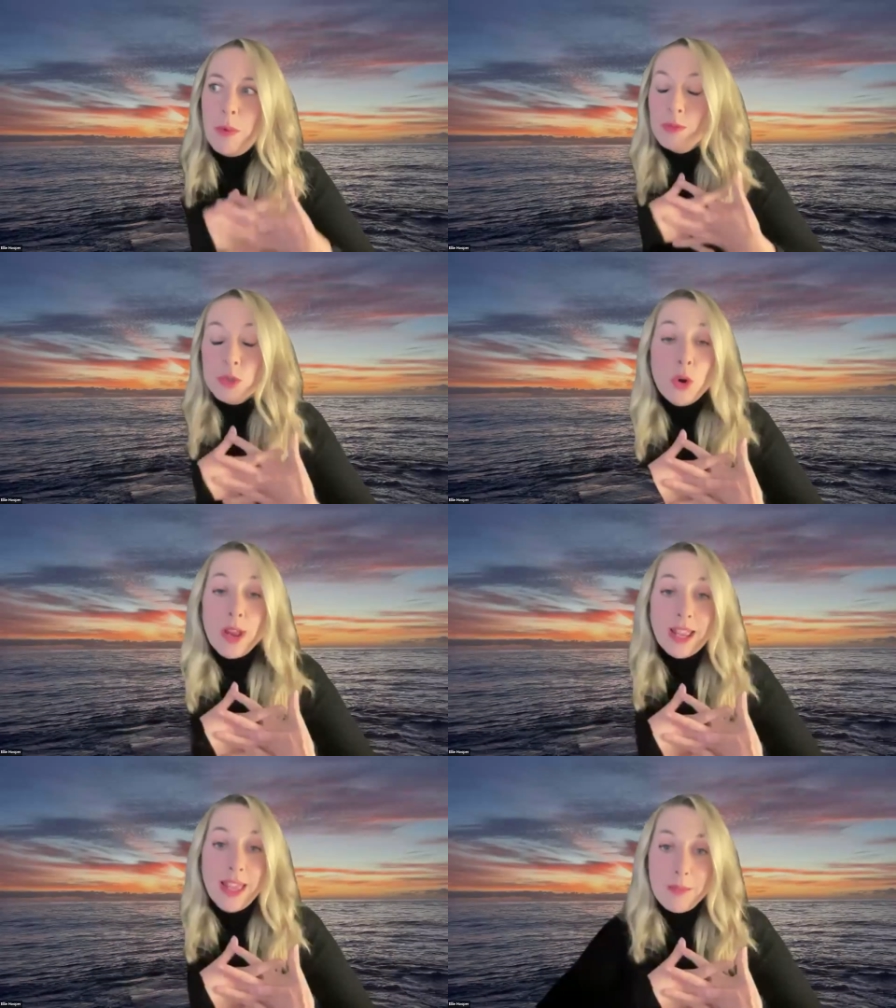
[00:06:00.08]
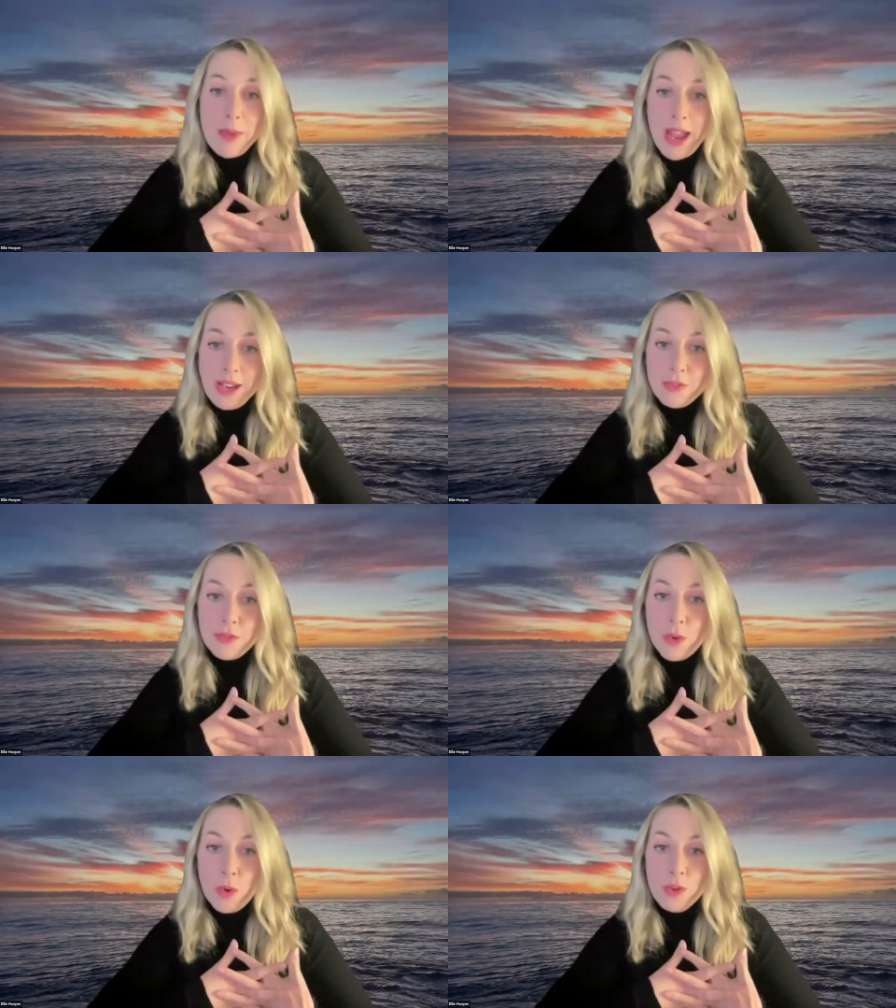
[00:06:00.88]
bottom trawling campaign
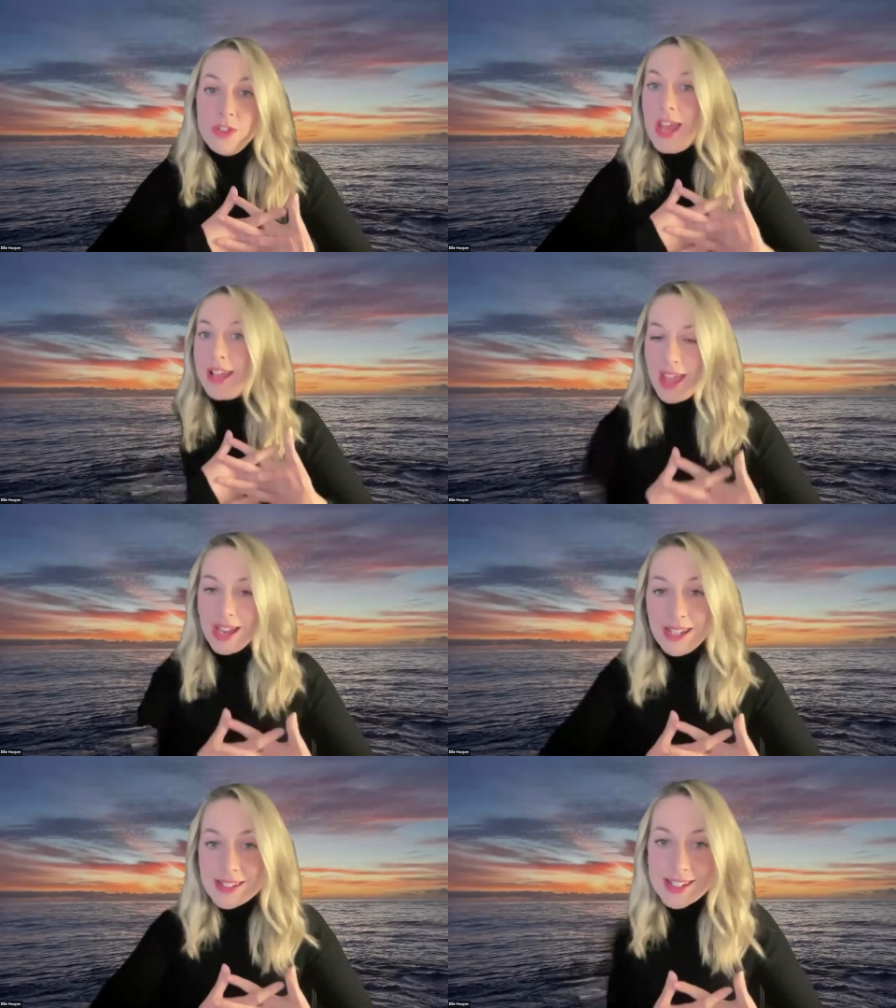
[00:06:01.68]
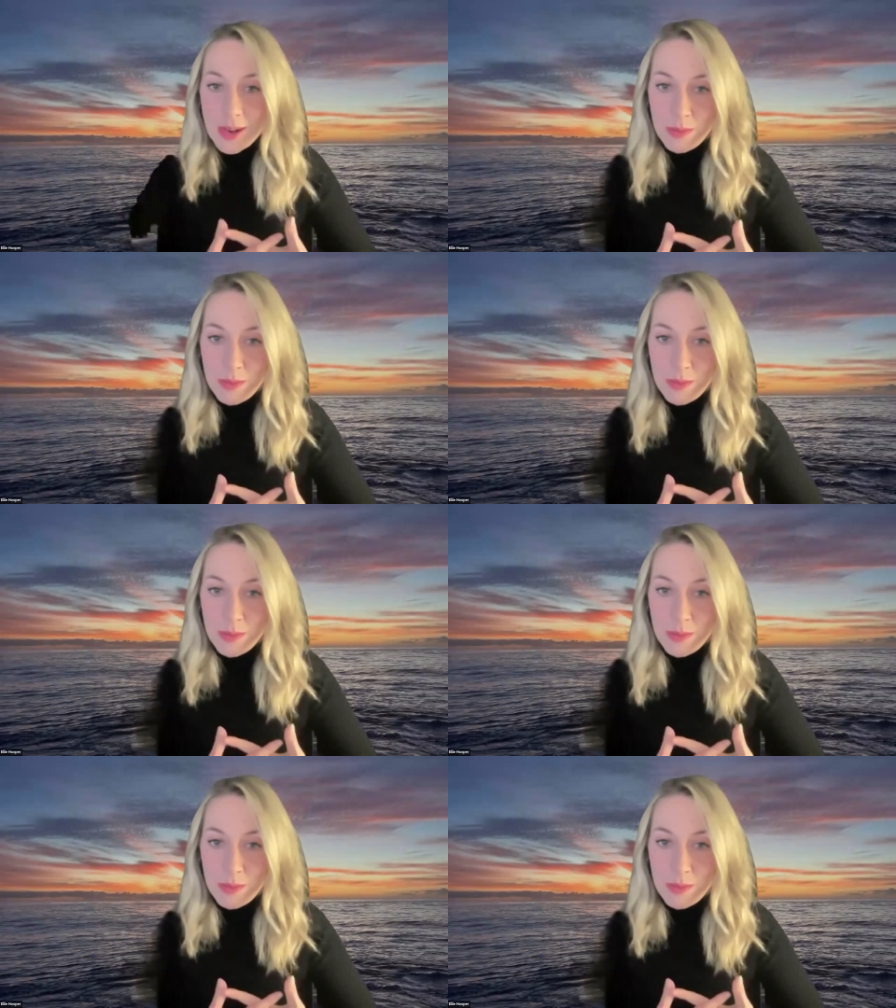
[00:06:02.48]
for decades,